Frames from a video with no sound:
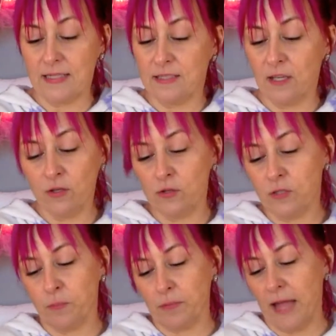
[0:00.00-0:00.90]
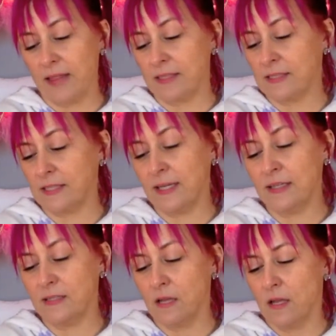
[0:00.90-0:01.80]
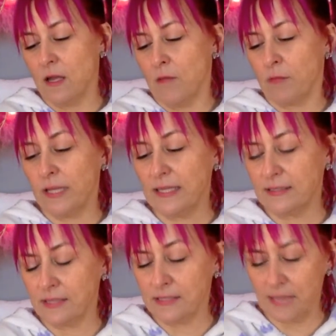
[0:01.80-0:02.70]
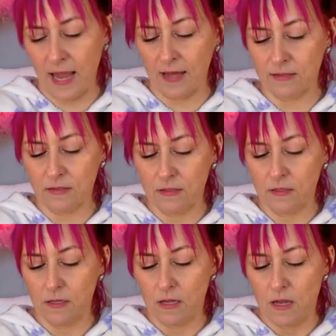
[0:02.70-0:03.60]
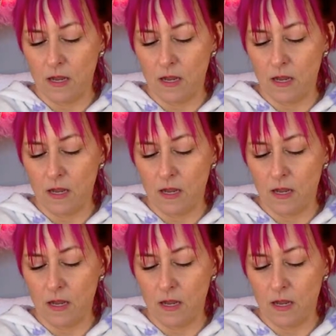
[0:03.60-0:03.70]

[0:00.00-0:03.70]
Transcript: he continued to plant the seeds placed in his hand.